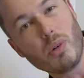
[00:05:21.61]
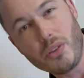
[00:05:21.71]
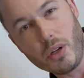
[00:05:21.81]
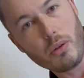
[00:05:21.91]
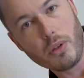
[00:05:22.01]
I
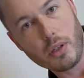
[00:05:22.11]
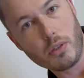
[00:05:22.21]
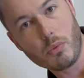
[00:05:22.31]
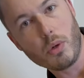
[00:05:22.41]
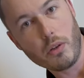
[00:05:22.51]
don't think
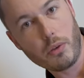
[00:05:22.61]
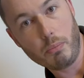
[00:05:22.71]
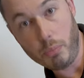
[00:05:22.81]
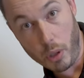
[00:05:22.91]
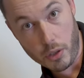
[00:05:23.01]
it's worth
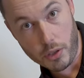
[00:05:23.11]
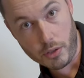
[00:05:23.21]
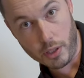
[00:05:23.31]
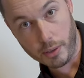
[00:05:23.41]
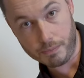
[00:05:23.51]

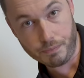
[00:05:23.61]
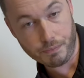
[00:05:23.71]
purchasing.